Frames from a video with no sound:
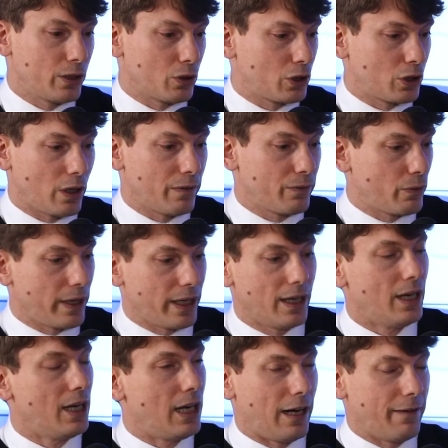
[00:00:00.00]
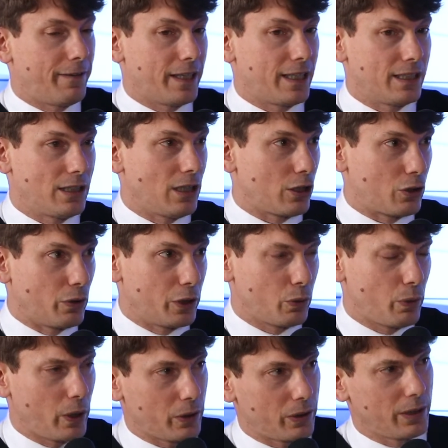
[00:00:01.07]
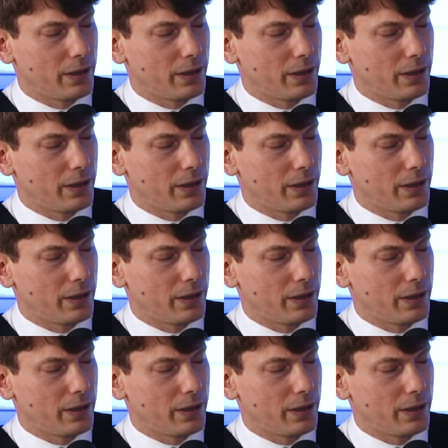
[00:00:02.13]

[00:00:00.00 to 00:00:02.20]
the stuff where I think it's not going to work.